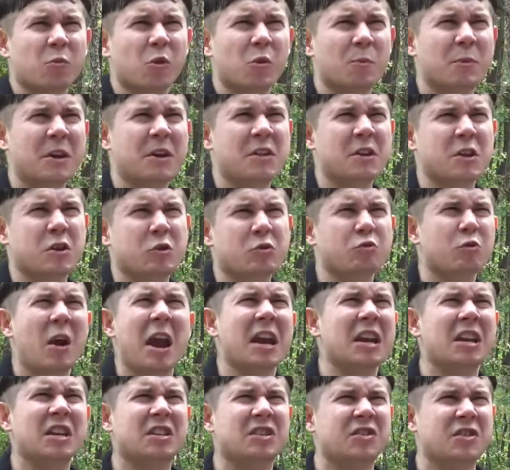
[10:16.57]
will be the
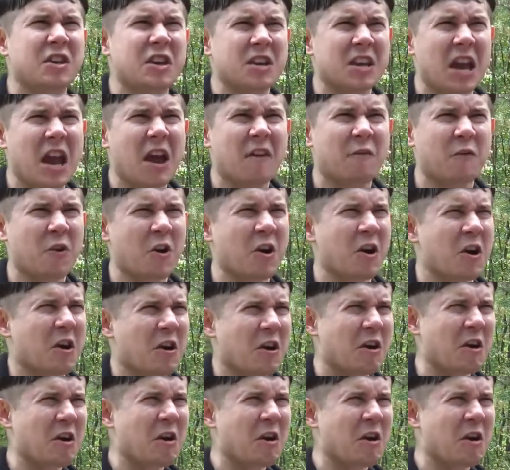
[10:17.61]
greatest thing ever,